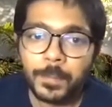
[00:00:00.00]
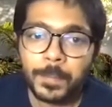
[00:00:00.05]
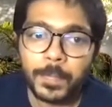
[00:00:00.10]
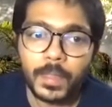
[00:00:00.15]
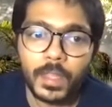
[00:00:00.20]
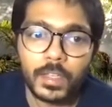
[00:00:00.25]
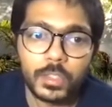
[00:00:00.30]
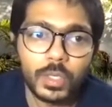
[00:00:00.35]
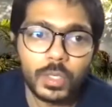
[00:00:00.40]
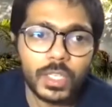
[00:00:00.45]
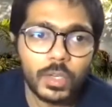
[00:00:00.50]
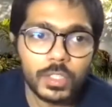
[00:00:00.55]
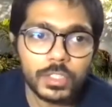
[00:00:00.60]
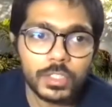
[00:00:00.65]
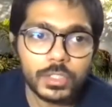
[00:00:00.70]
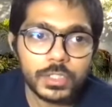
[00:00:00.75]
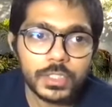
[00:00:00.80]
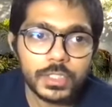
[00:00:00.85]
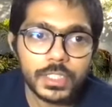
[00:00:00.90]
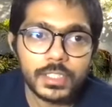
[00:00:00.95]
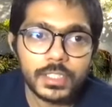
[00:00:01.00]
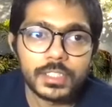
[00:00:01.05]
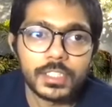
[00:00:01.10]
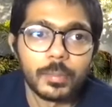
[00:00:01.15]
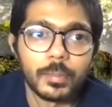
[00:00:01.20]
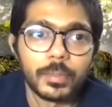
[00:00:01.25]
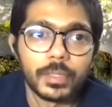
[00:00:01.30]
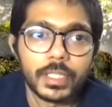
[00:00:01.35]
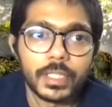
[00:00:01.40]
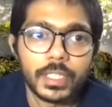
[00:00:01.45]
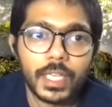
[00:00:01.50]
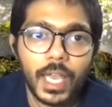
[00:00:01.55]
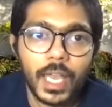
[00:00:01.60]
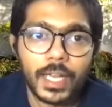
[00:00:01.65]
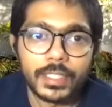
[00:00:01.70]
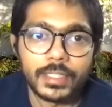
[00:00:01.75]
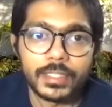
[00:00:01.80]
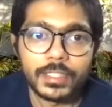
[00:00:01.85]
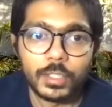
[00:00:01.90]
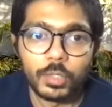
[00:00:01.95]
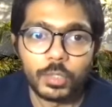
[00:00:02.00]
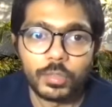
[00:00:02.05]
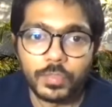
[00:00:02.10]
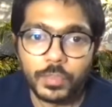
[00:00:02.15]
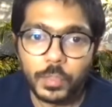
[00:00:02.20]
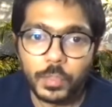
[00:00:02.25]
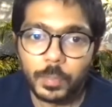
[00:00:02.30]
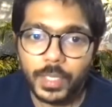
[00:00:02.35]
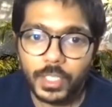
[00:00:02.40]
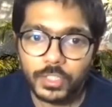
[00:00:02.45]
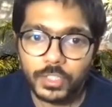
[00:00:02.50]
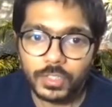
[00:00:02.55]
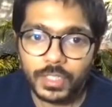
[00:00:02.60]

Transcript: Now, you can also see a summary at the overview page,